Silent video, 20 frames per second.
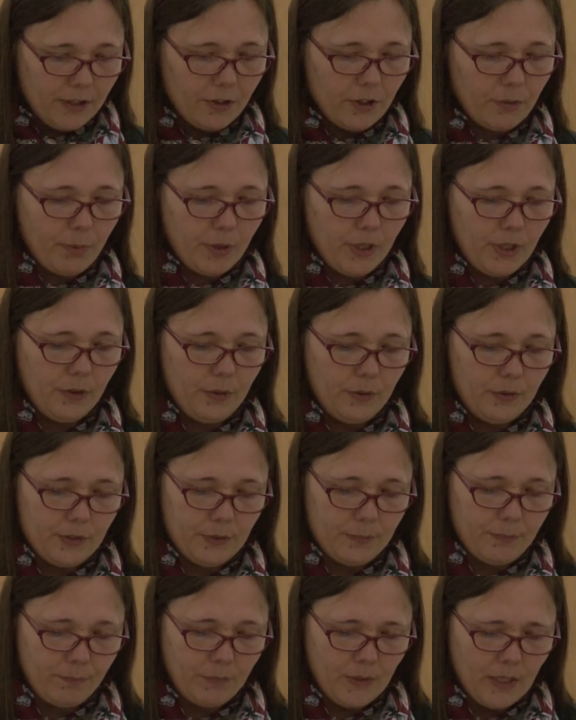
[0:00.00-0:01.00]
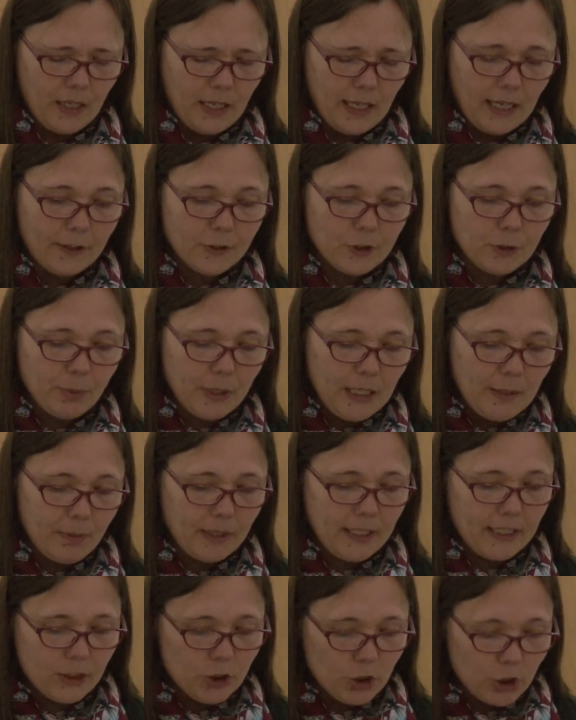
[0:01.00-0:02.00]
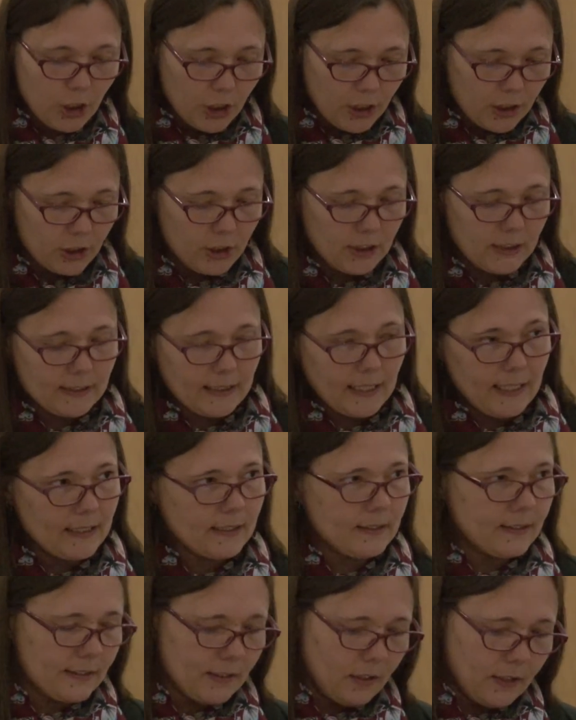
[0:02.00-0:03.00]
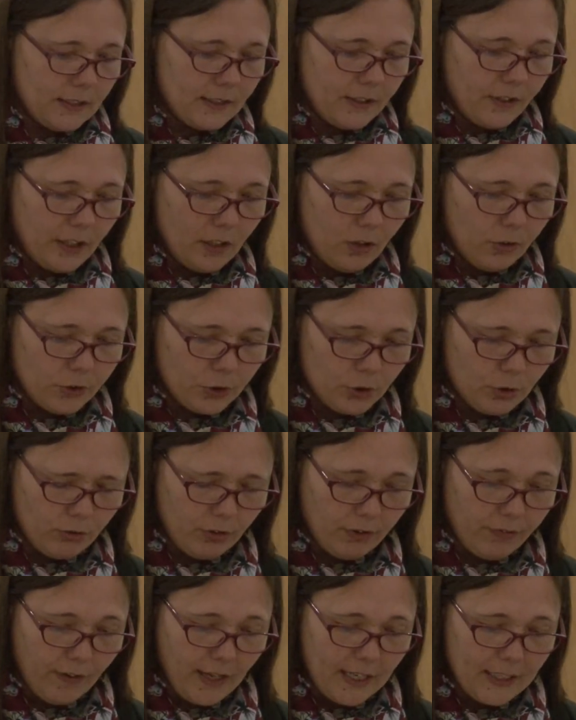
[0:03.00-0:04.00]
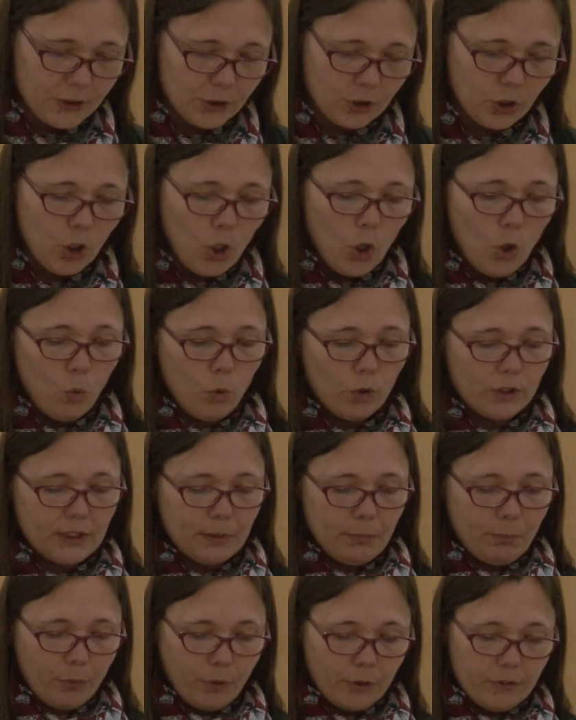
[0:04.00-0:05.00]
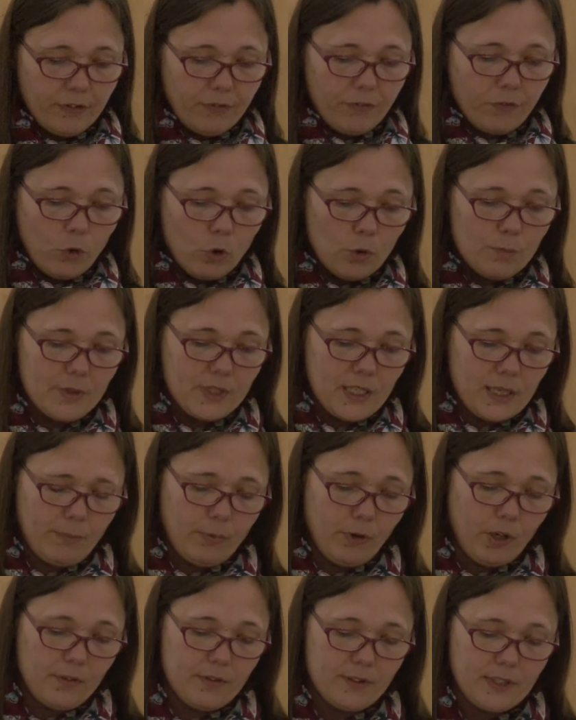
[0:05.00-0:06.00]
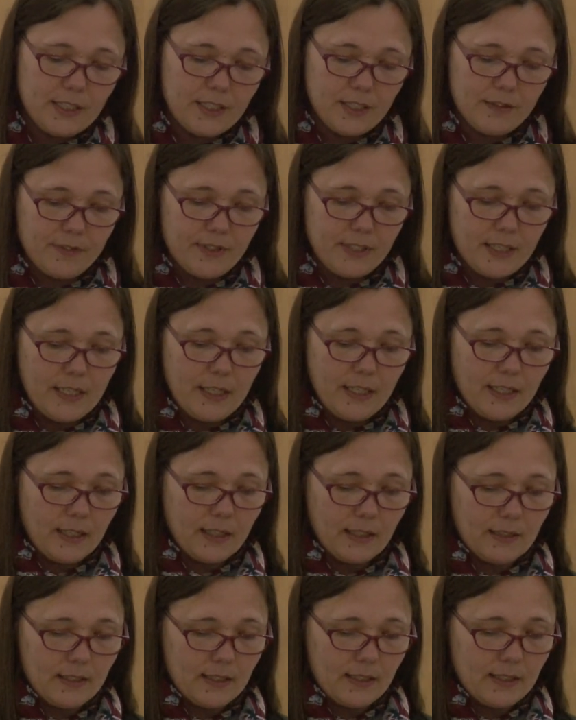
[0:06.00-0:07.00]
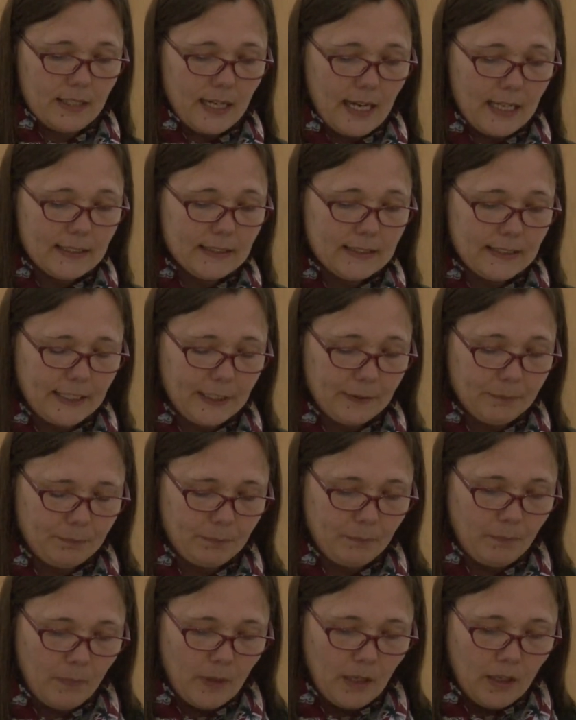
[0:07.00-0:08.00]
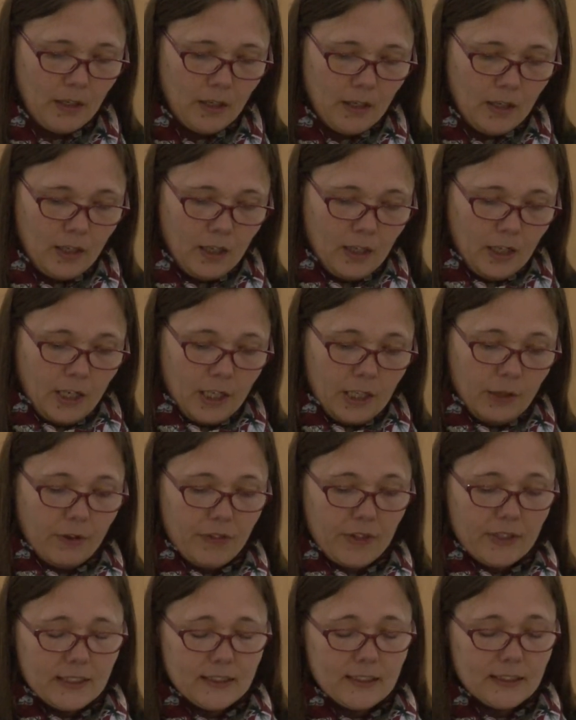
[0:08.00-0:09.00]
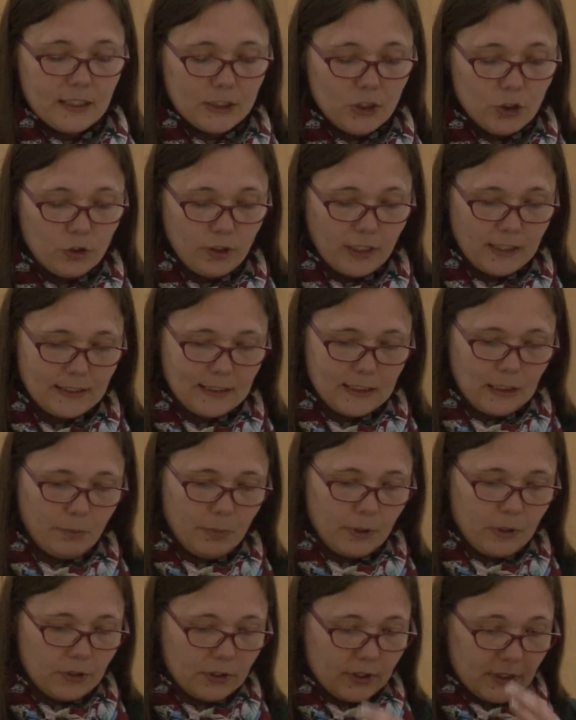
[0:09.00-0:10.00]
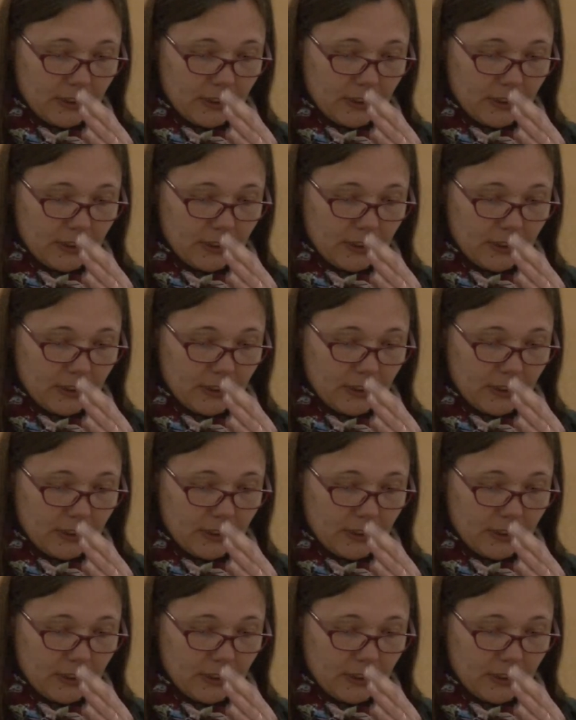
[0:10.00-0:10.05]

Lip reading: in the pews. How do people in churches exercise theological reflection? What informs their process of seeking understanding? Now, I think this is interesting because